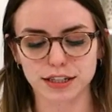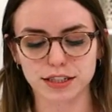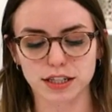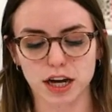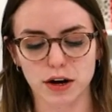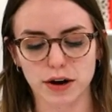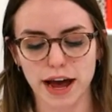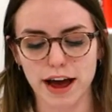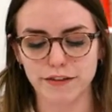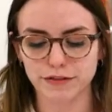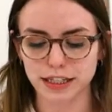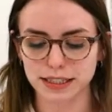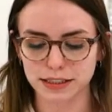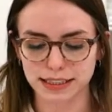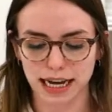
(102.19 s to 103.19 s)
So
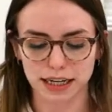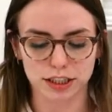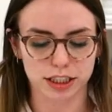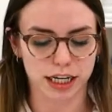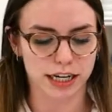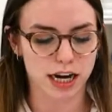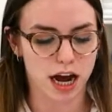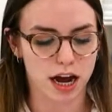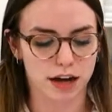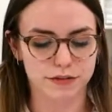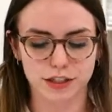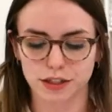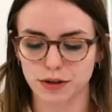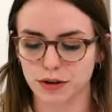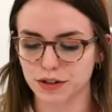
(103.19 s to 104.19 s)
every section of
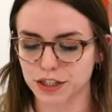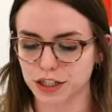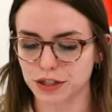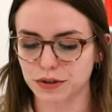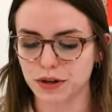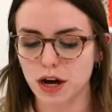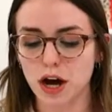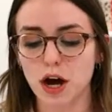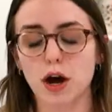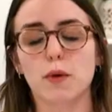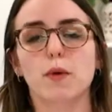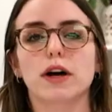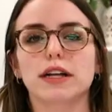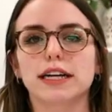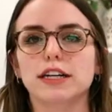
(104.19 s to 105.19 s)
202
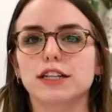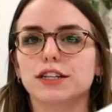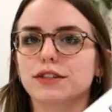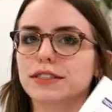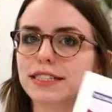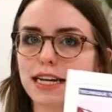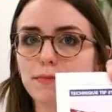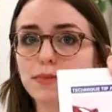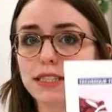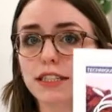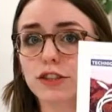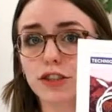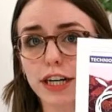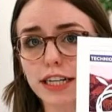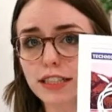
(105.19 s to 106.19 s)
will include tips and
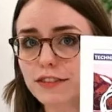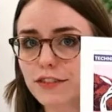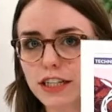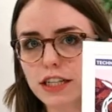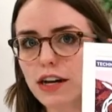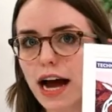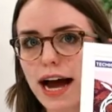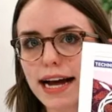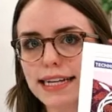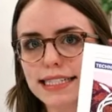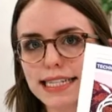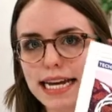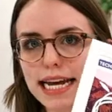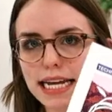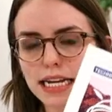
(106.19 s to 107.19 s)
tricks for you guys
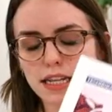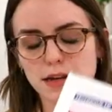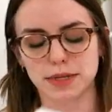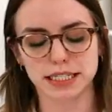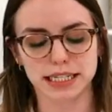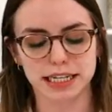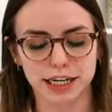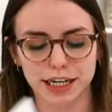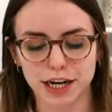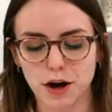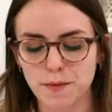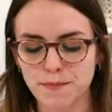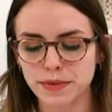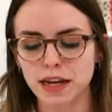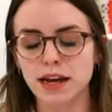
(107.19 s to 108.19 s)
in the
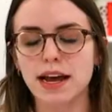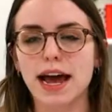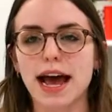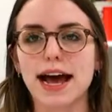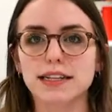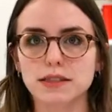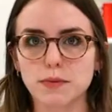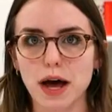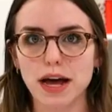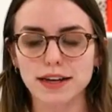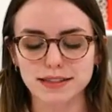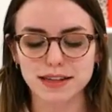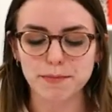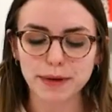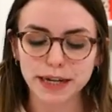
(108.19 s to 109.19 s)
material as well
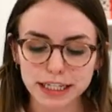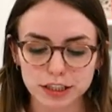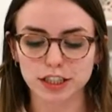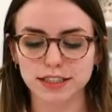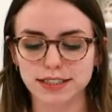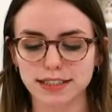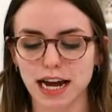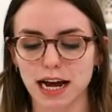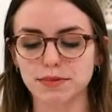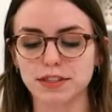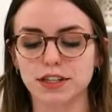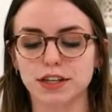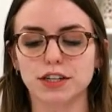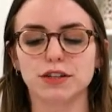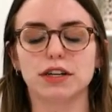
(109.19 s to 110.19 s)
as the picture steps
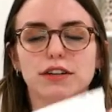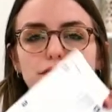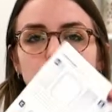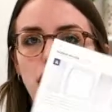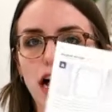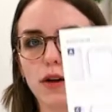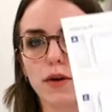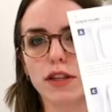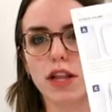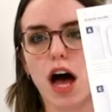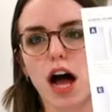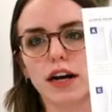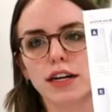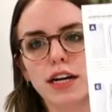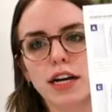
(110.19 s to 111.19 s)
so you can follow
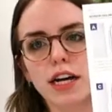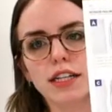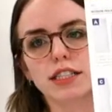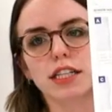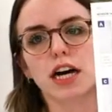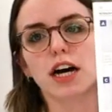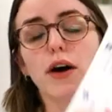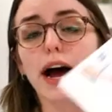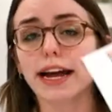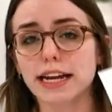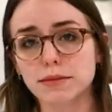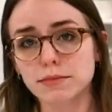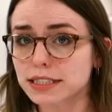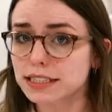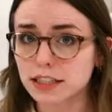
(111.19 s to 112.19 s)
along. So I
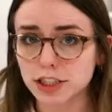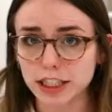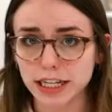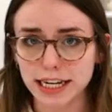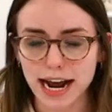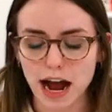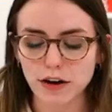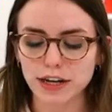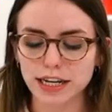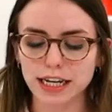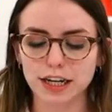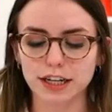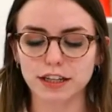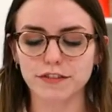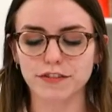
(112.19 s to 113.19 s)
am stitching it out
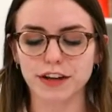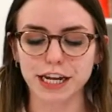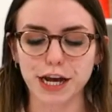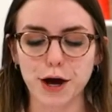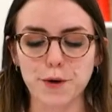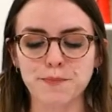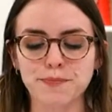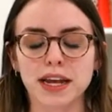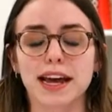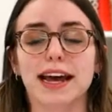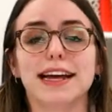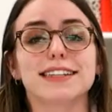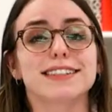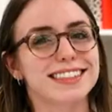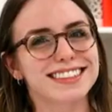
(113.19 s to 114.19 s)
here in the video,
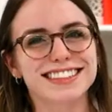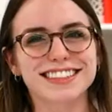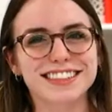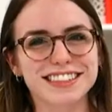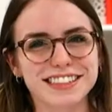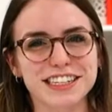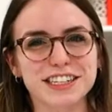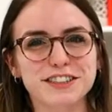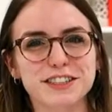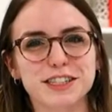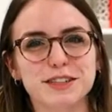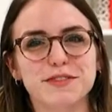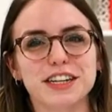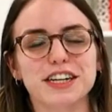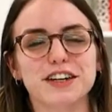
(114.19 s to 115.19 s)
and since this is a
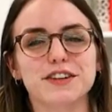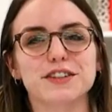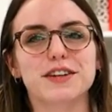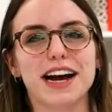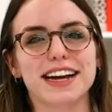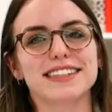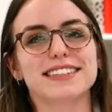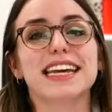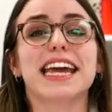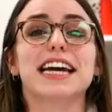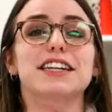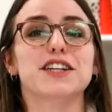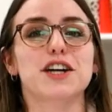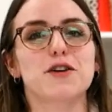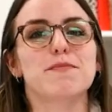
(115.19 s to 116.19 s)
YouTube video, you guys
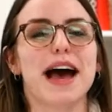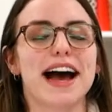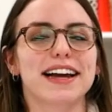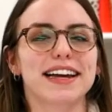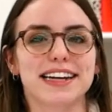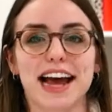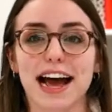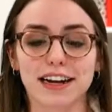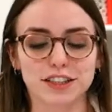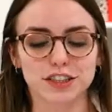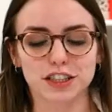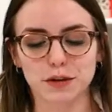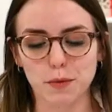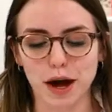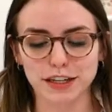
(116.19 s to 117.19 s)
can go back and
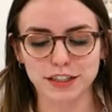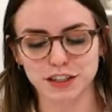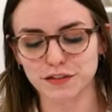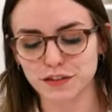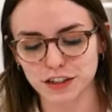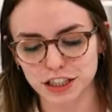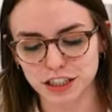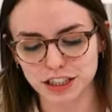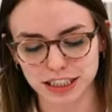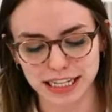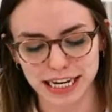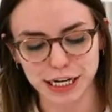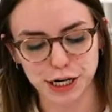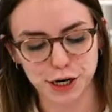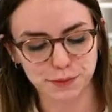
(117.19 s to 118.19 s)
actually watch the footage
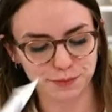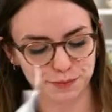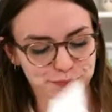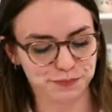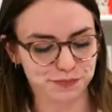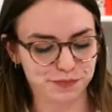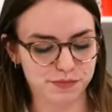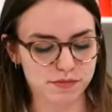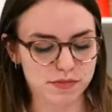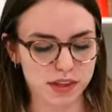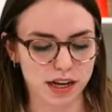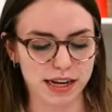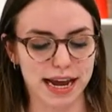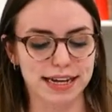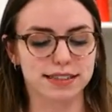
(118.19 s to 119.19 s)
later.
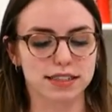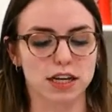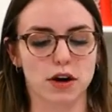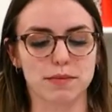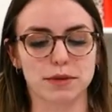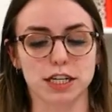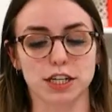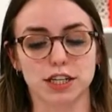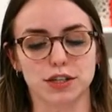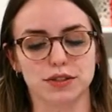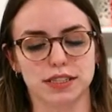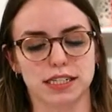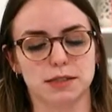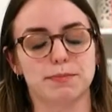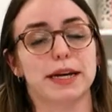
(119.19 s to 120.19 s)
And so I'm going to use
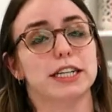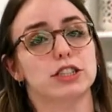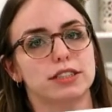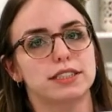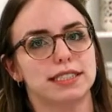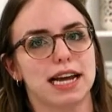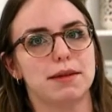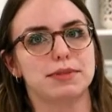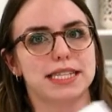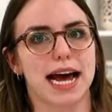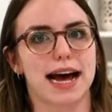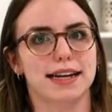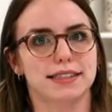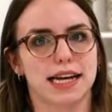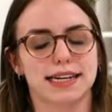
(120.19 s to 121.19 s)
these picture steps
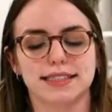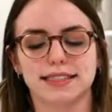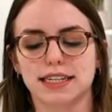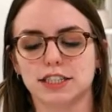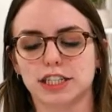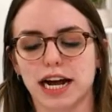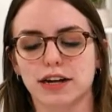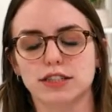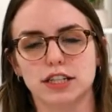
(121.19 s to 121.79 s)
as I stitch out.